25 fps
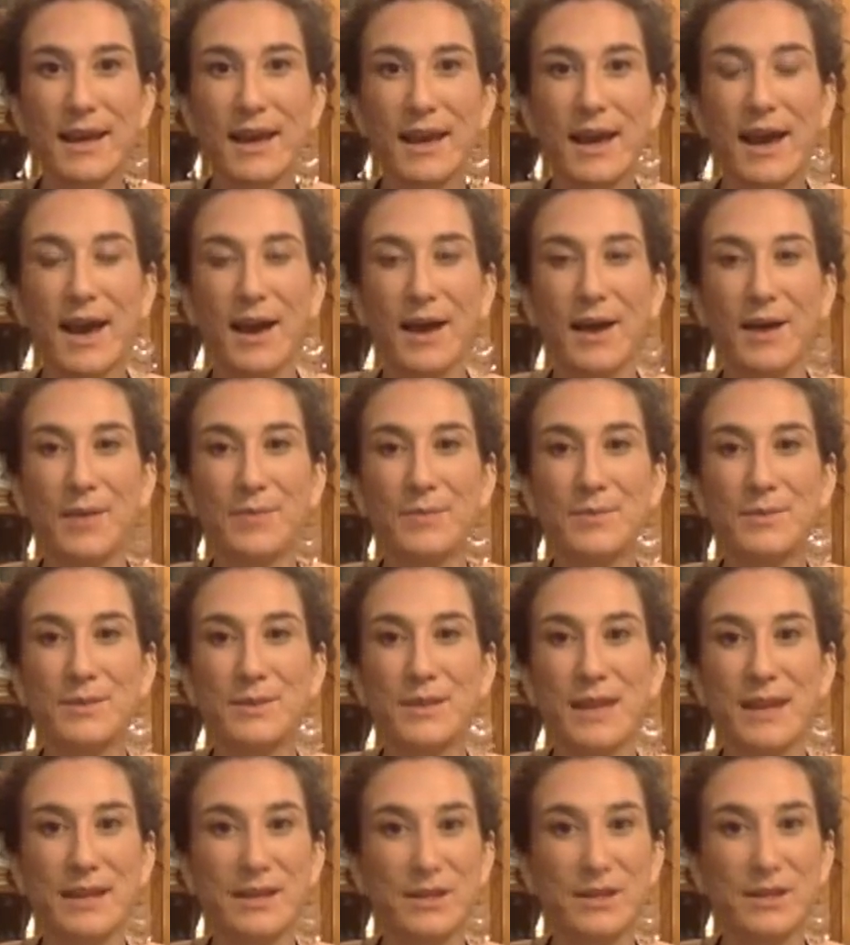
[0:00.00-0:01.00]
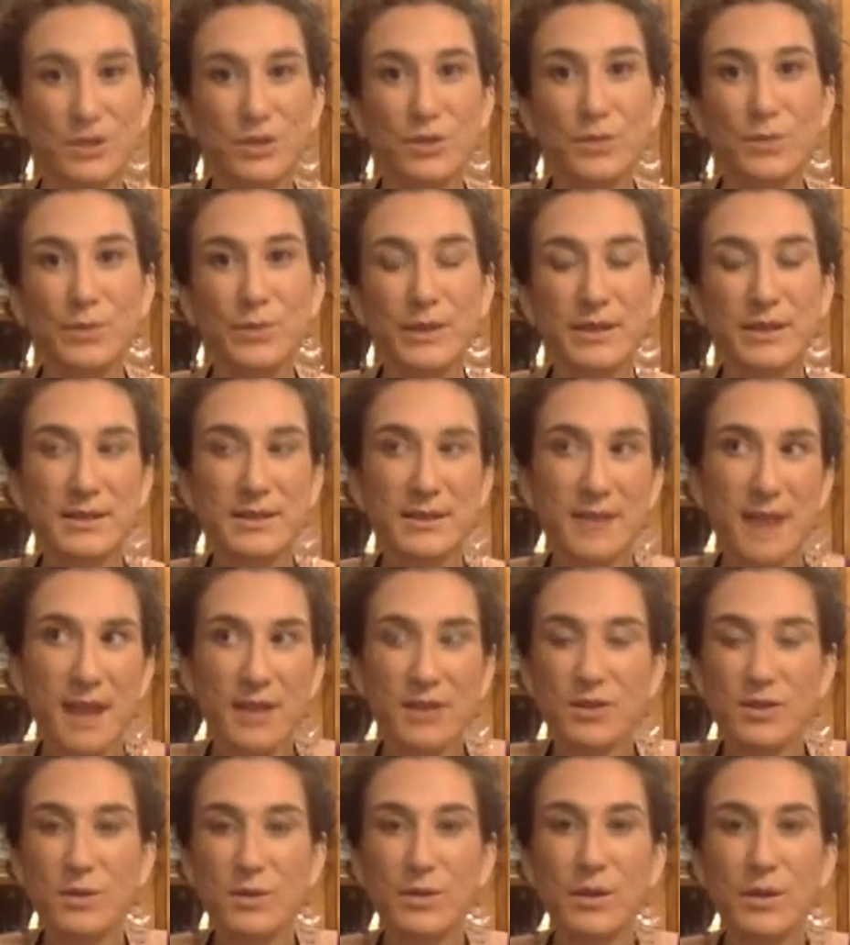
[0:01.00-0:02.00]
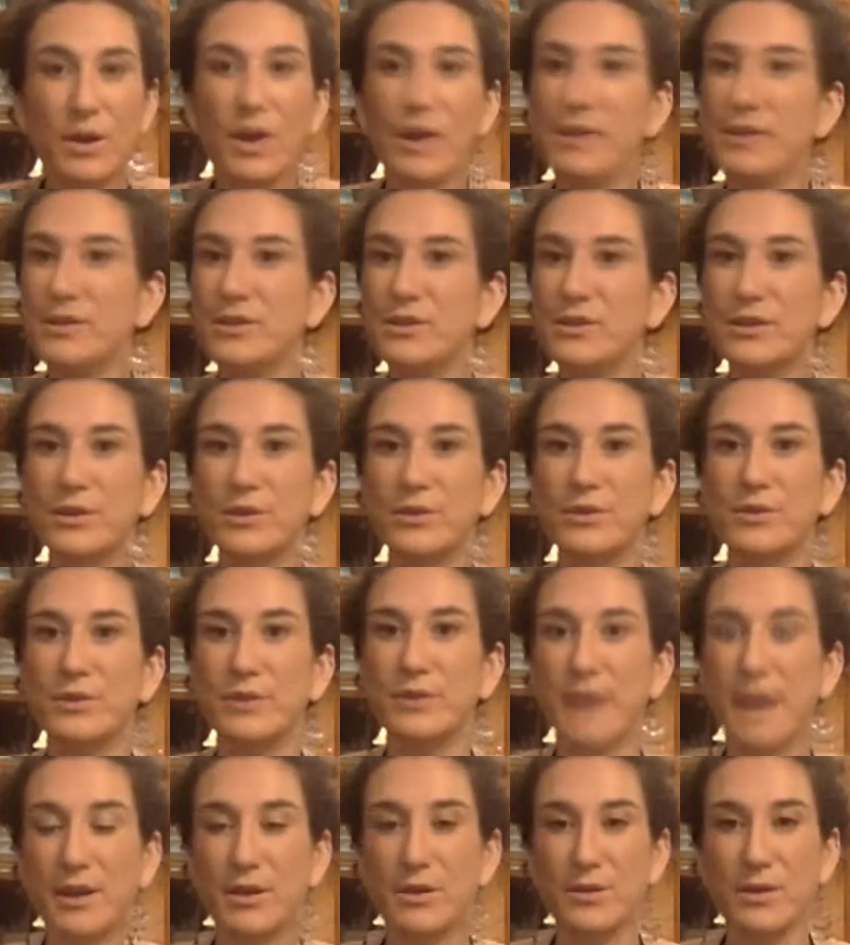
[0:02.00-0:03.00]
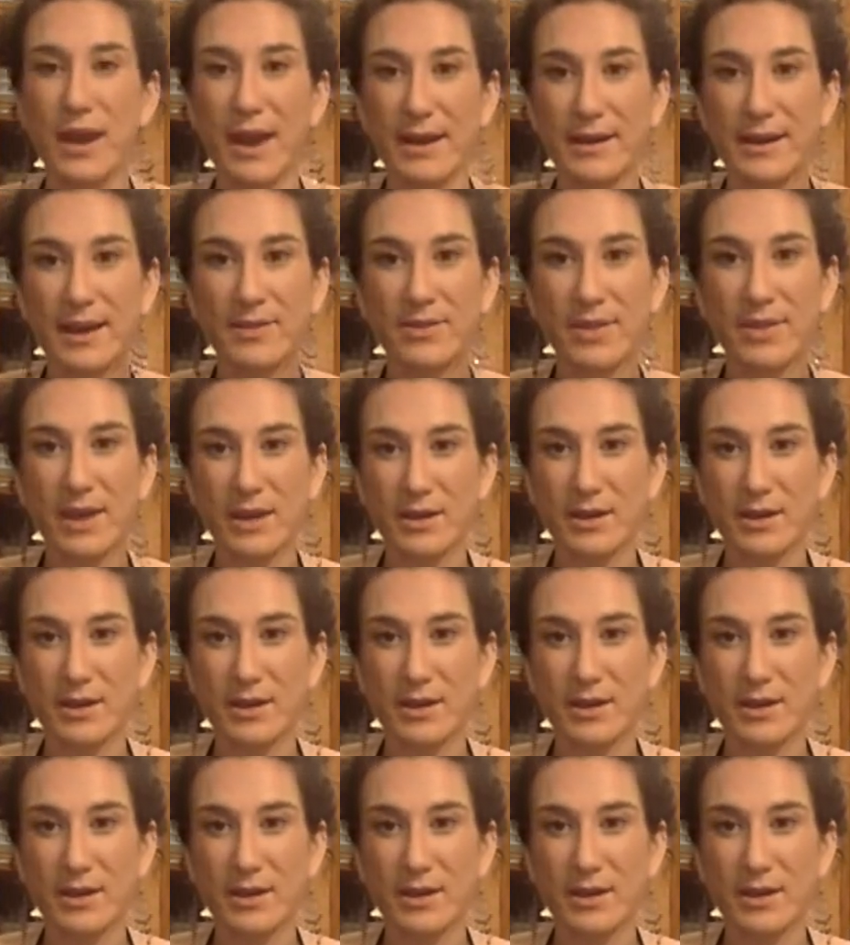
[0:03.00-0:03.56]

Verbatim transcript: Um, and it's super, it's not so hard to do. So yeah, you can get that